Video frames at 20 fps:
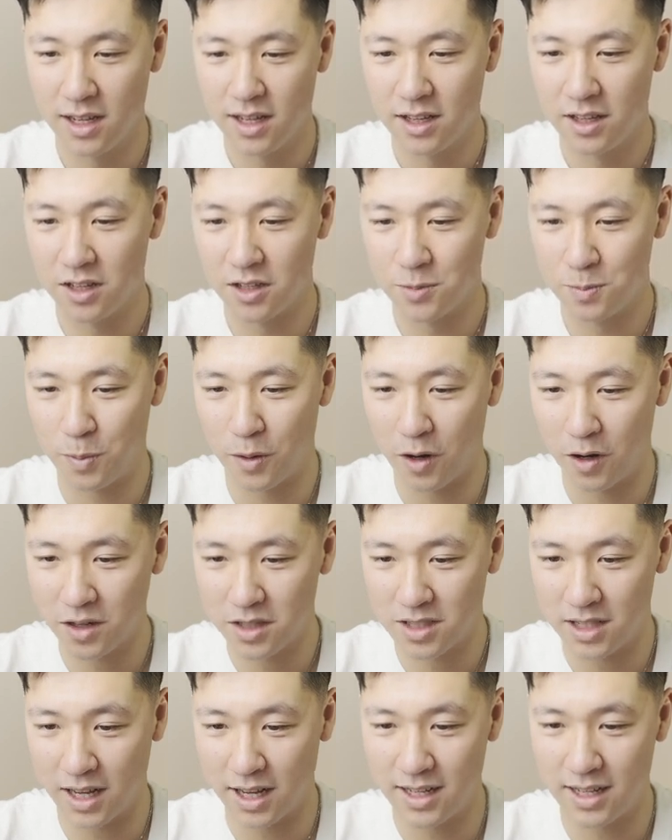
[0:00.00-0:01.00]
There's
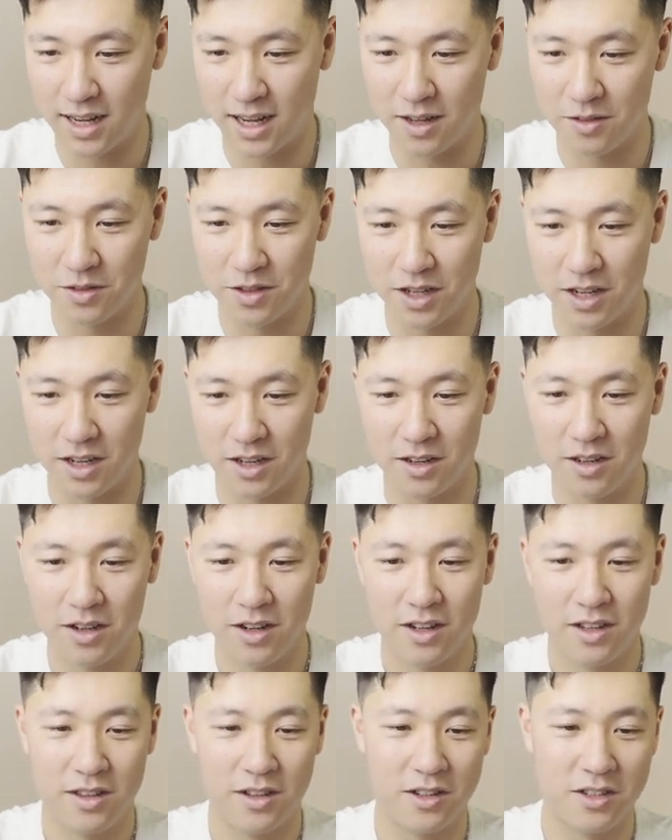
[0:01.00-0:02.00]
Parkside down there.
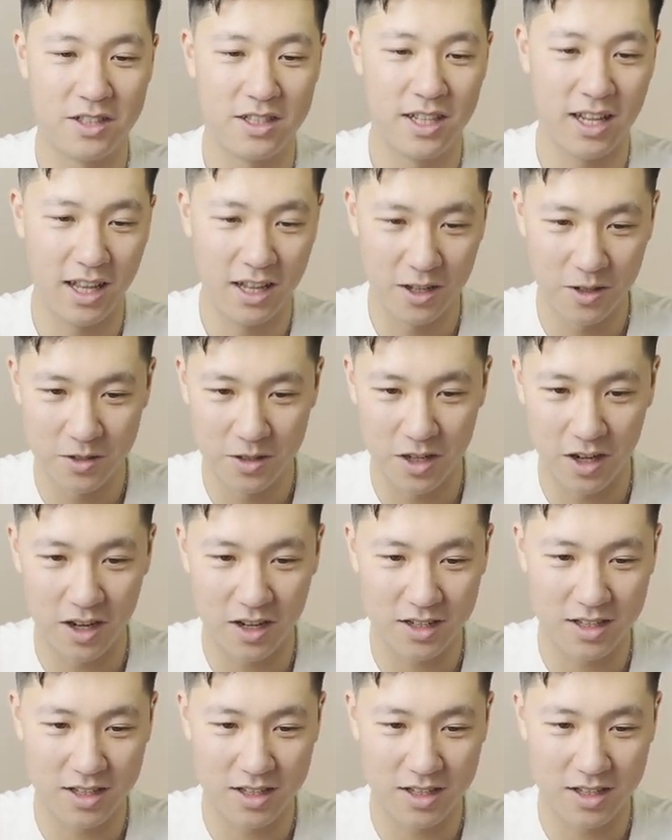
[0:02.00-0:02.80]
There's Yellow Dog